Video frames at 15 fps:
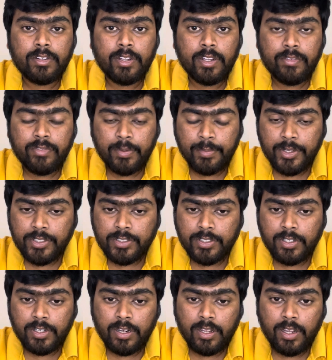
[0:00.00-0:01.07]

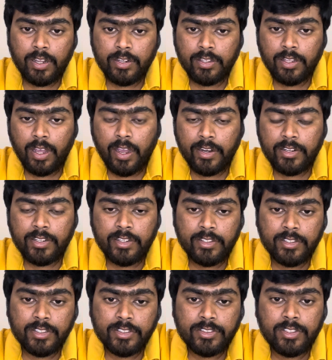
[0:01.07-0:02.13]
information in the IT
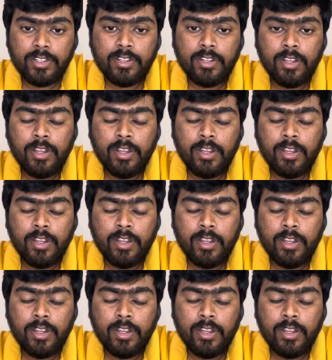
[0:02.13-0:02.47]
industry.